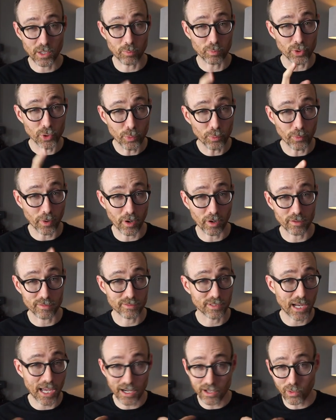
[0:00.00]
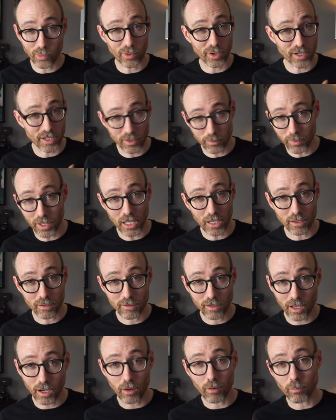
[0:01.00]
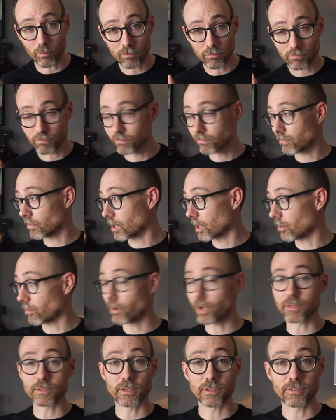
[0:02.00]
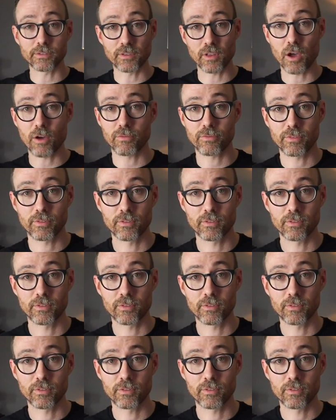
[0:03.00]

to Bloomberg, not according to me. I don't write this stuff.